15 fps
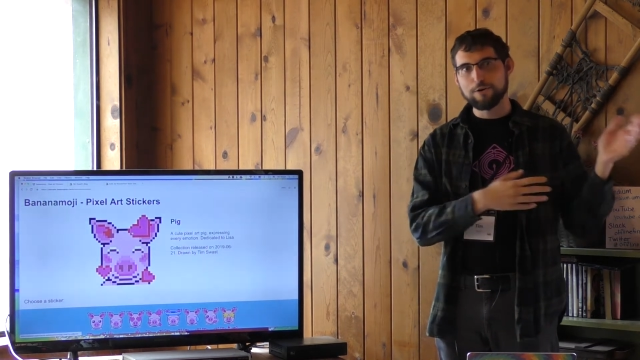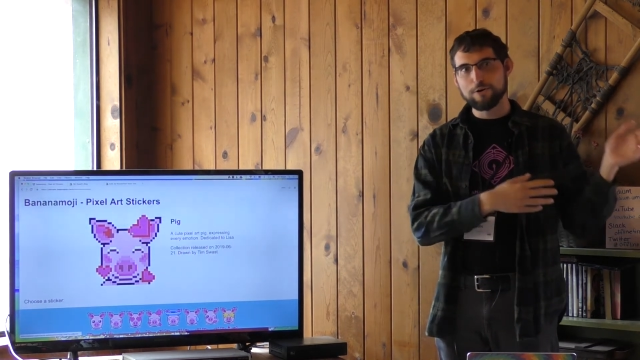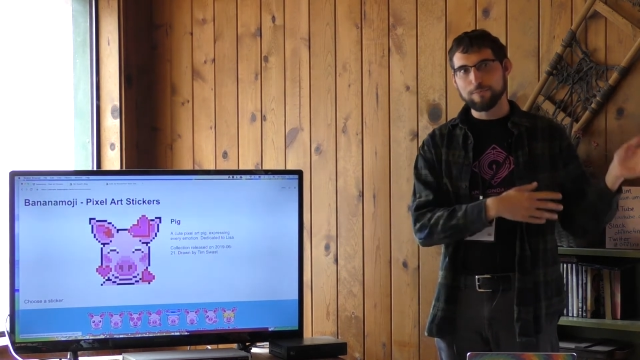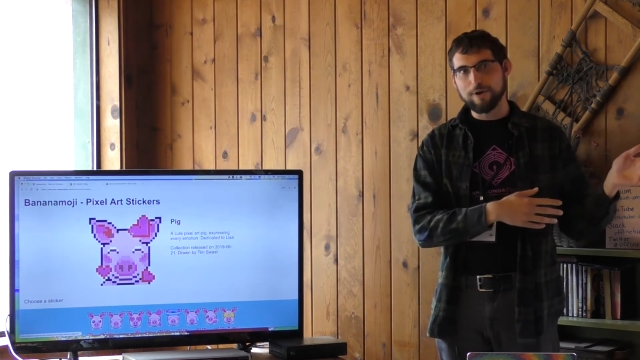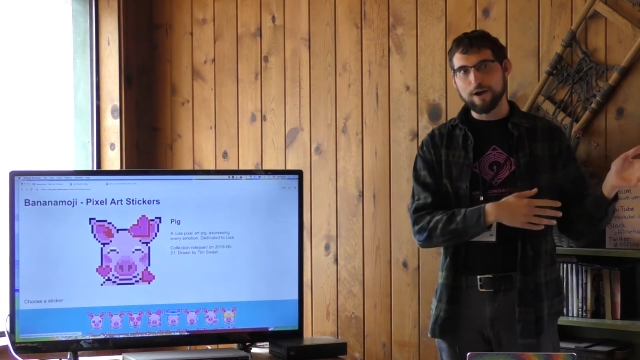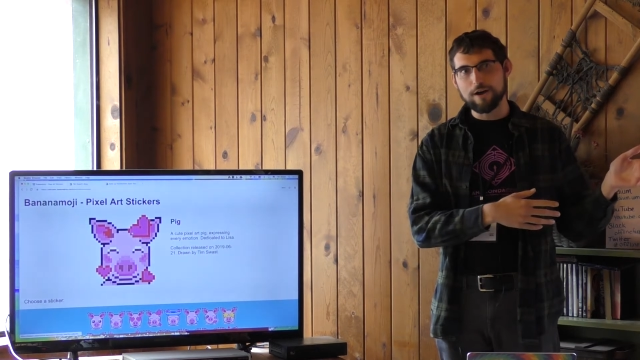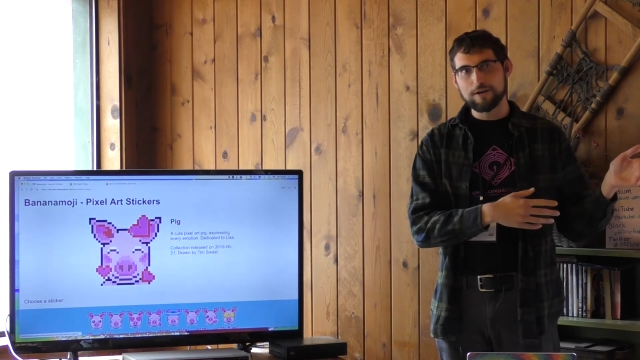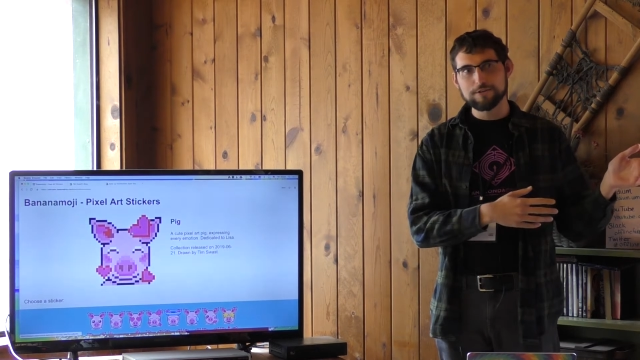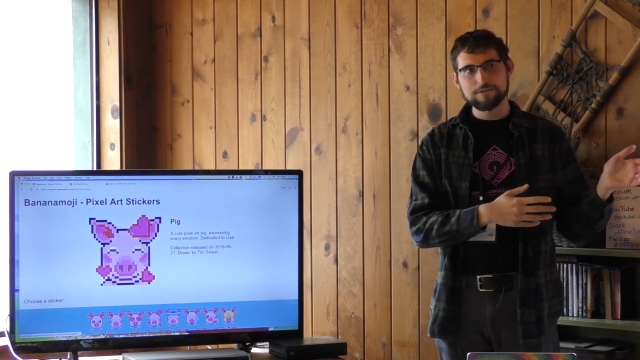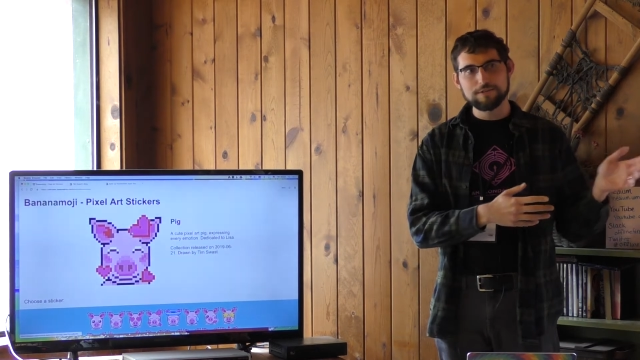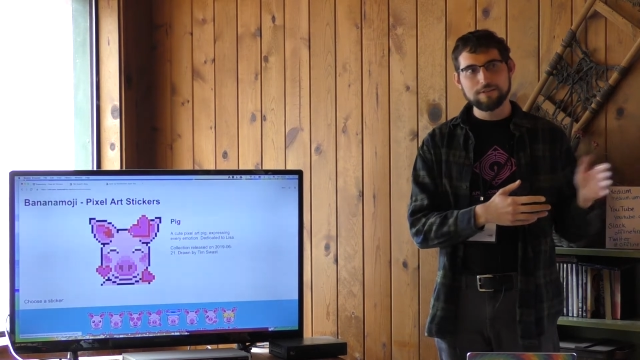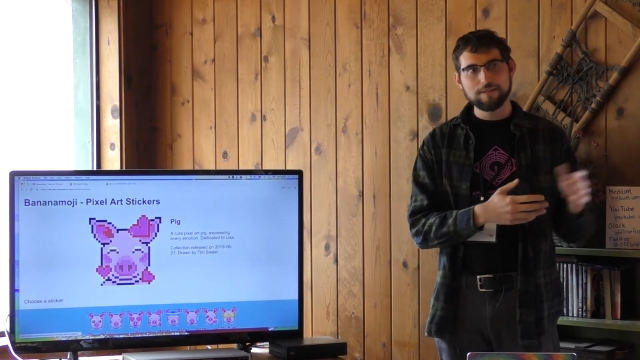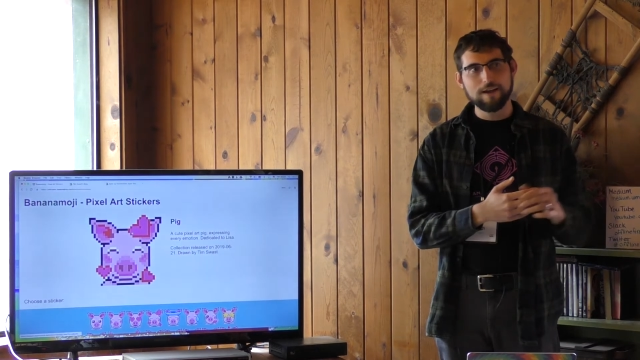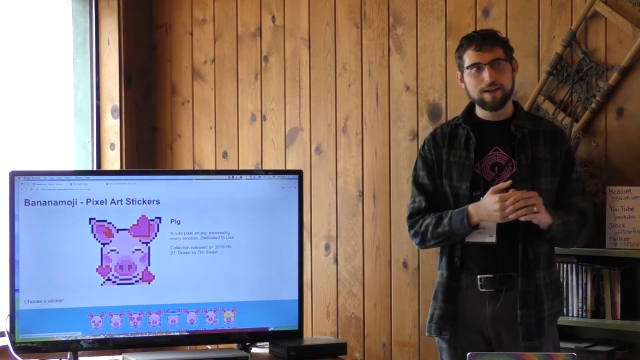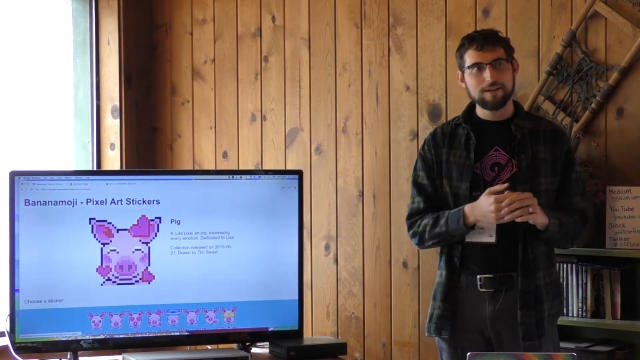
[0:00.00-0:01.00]
homage
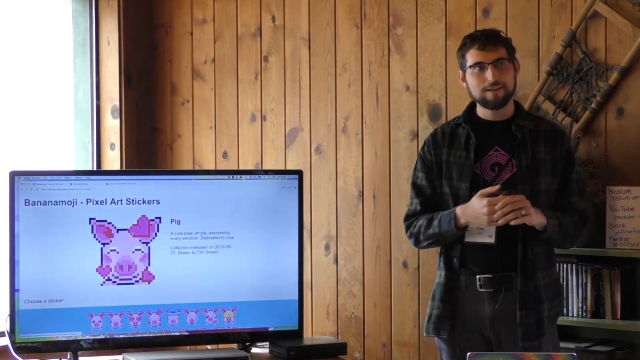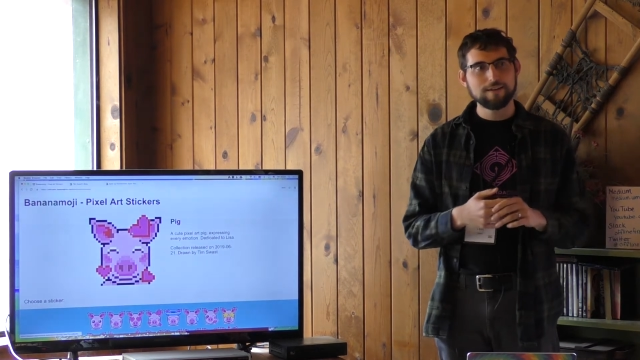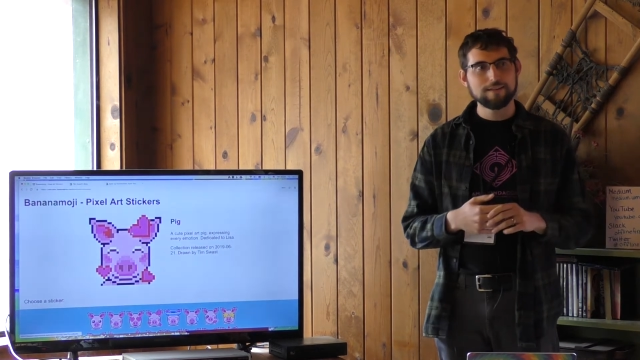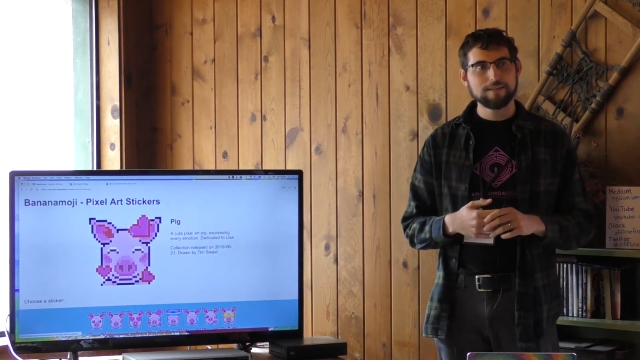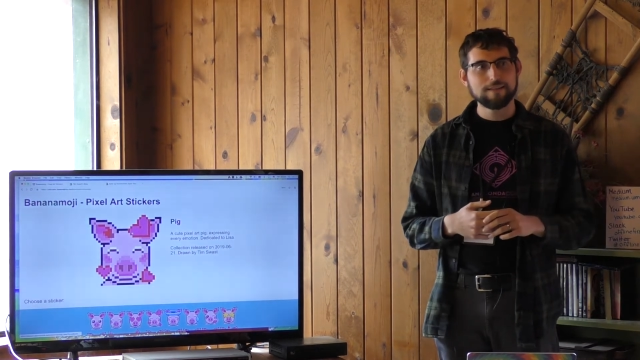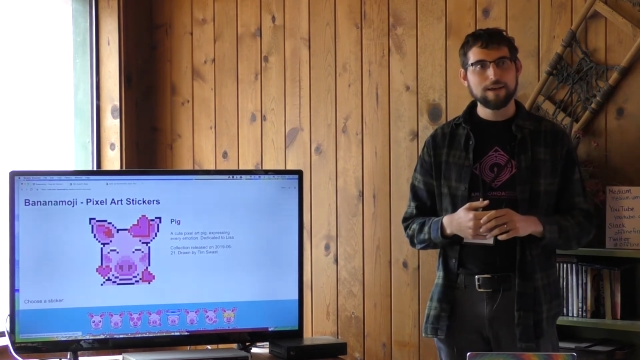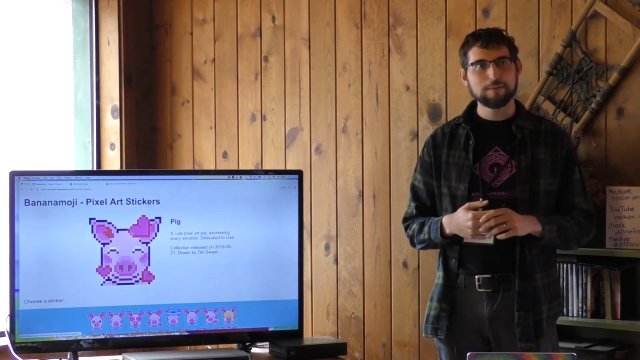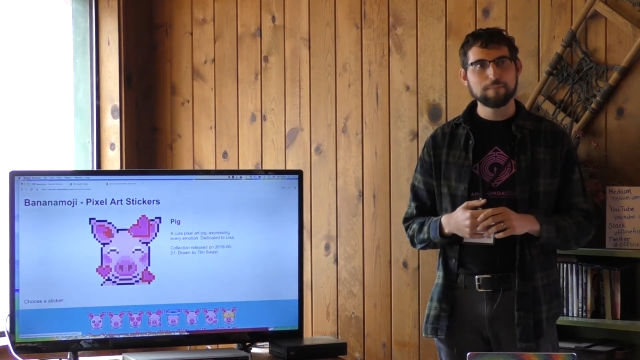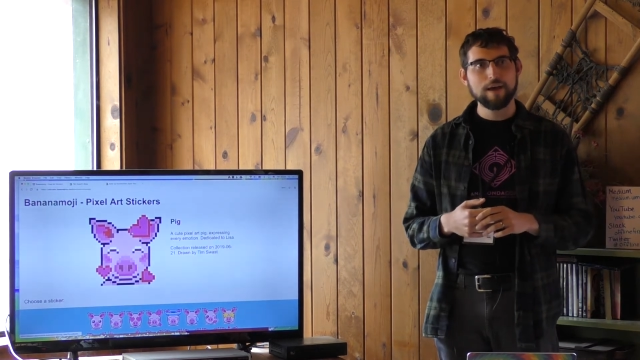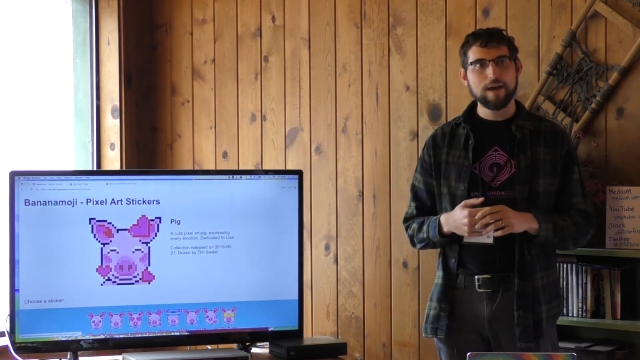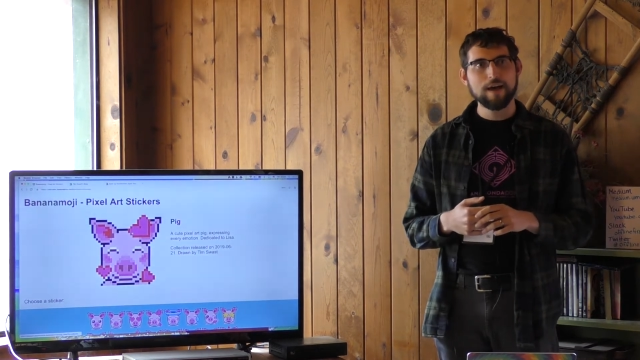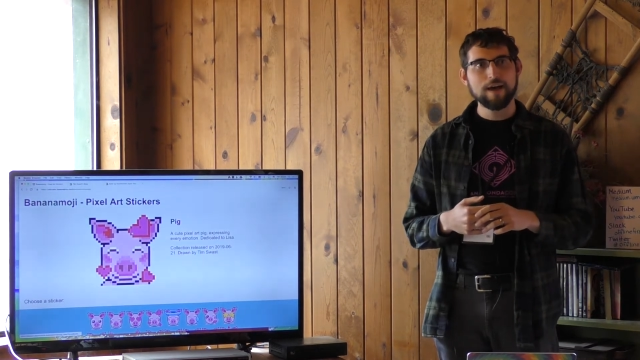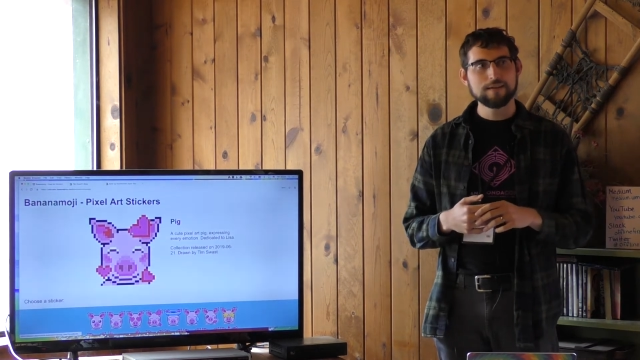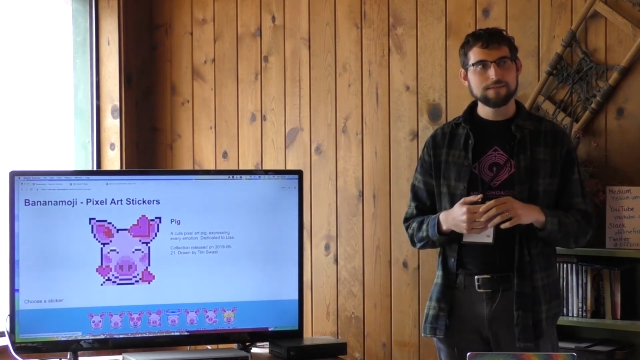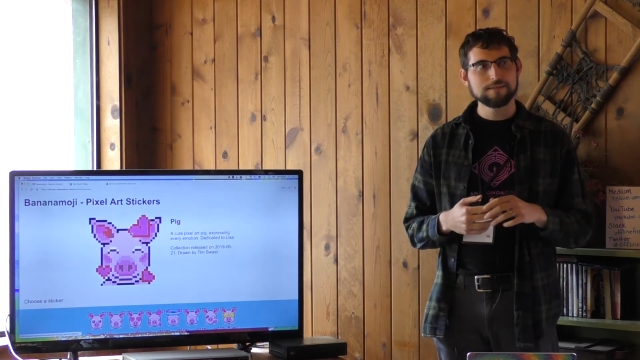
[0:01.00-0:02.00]
to that
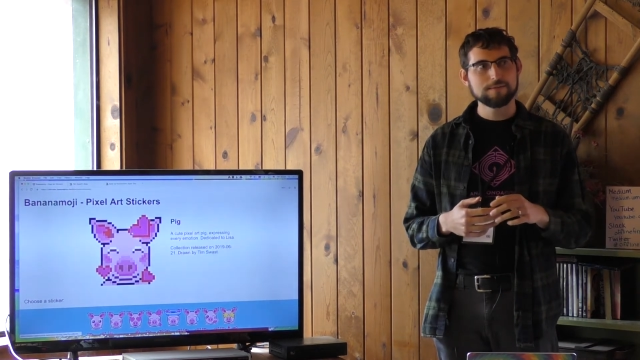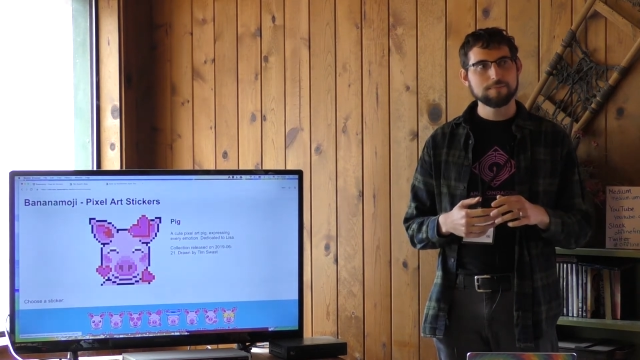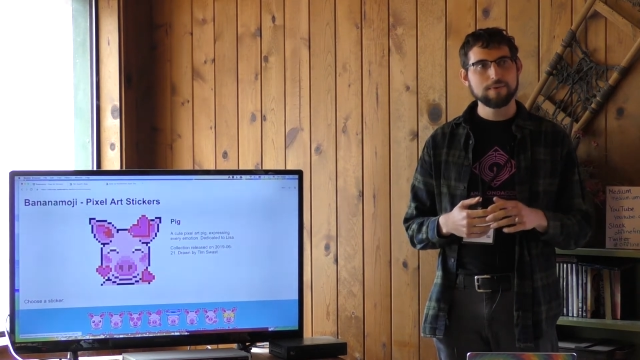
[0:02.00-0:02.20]
past.